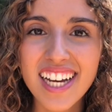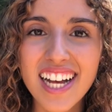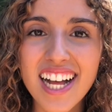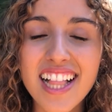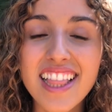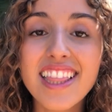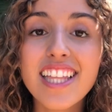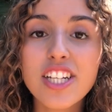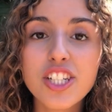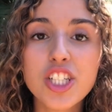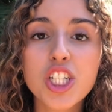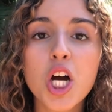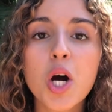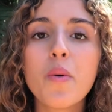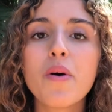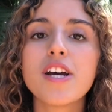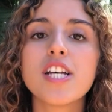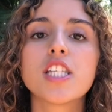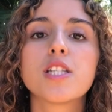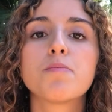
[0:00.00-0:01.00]
This show
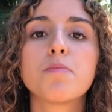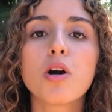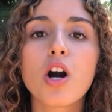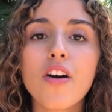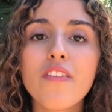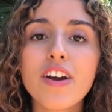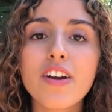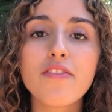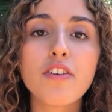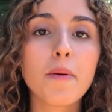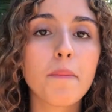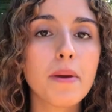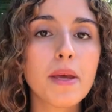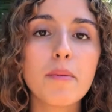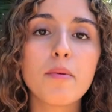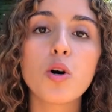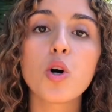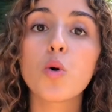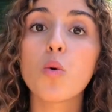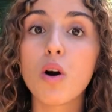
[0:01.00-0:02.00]
is perfect for
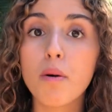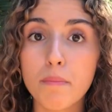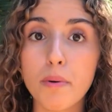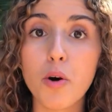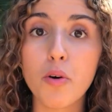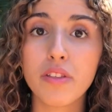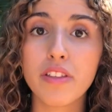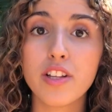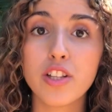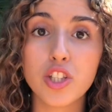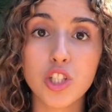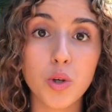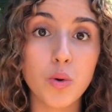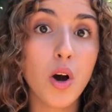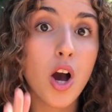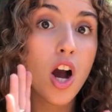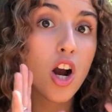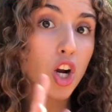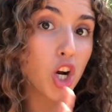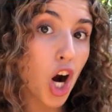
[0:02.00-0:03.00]
people who are both into
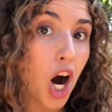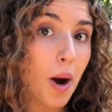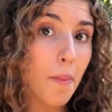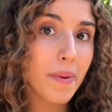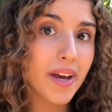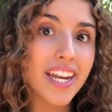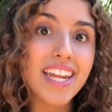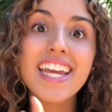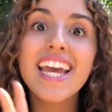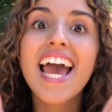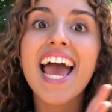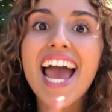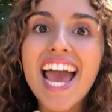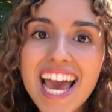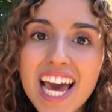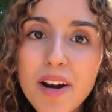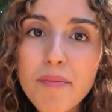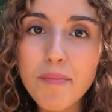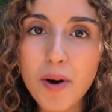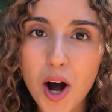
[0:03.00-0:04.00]
comedy
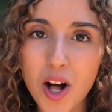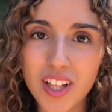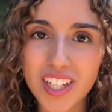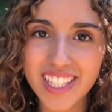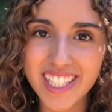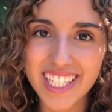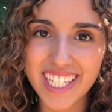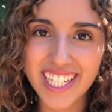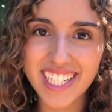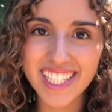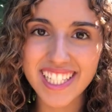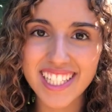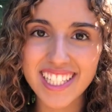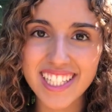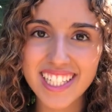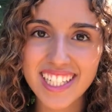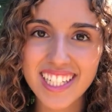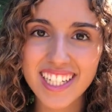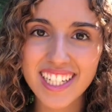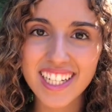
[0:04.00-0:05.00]
and politics
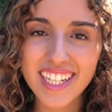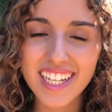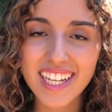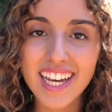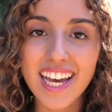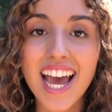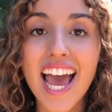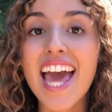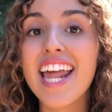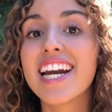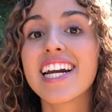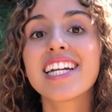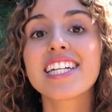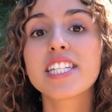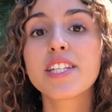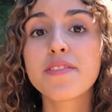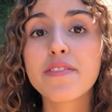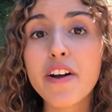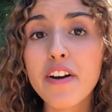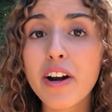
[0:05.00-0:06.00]
and it is
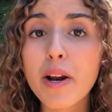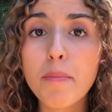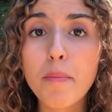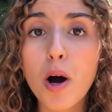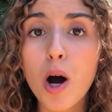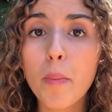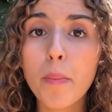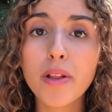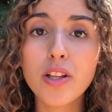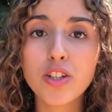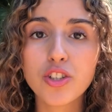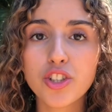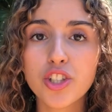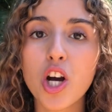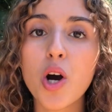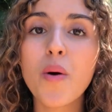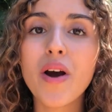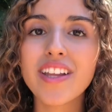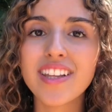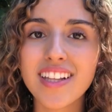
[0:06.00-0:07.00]
a very popular
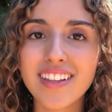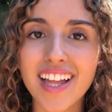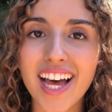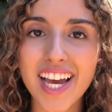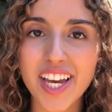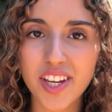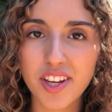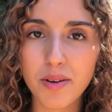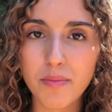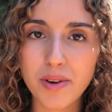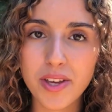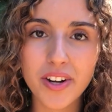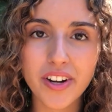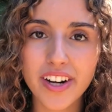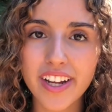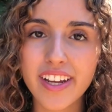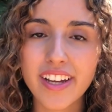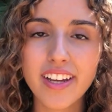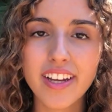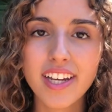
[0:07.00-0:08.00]
show in the Latin community.
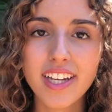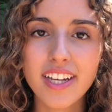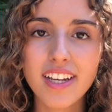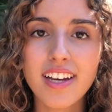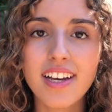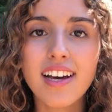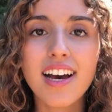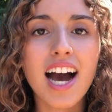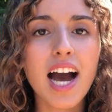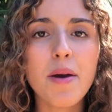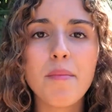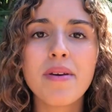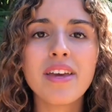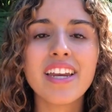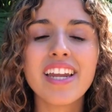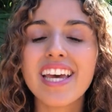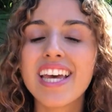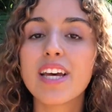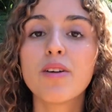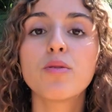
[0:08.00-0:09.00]
I
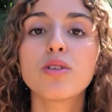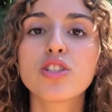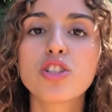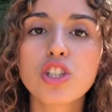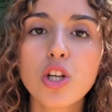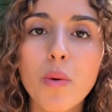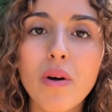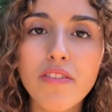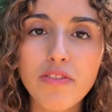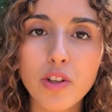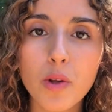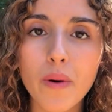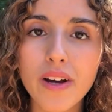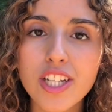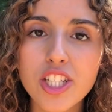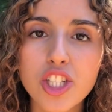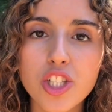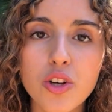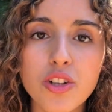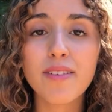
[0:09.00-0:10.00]
mean, it was so
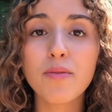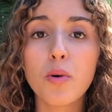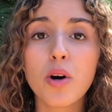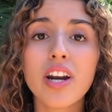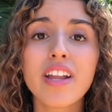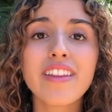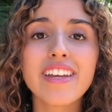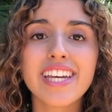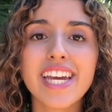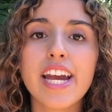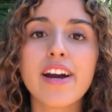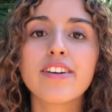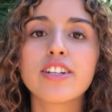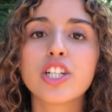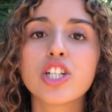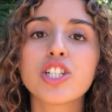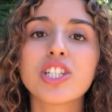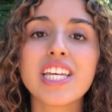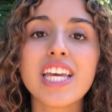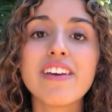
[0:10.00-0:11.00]
influential that one of the
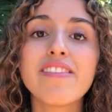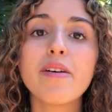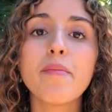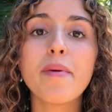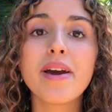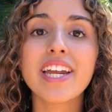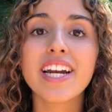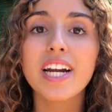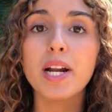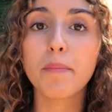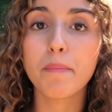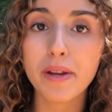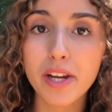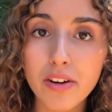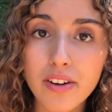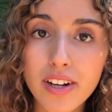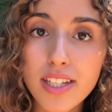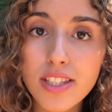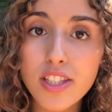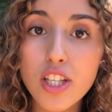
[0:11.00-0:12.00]
characters even made an
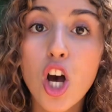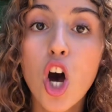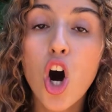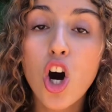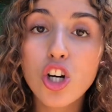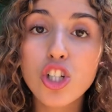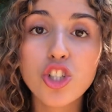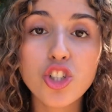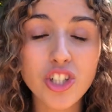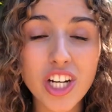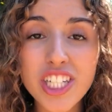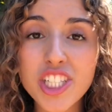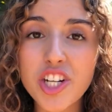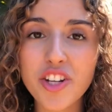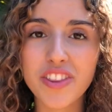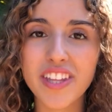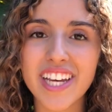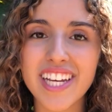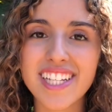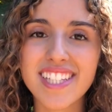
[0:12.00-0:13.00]
appearance on Stranger
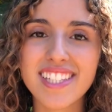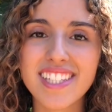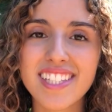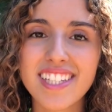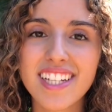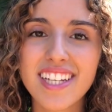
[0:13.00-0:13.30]
Things.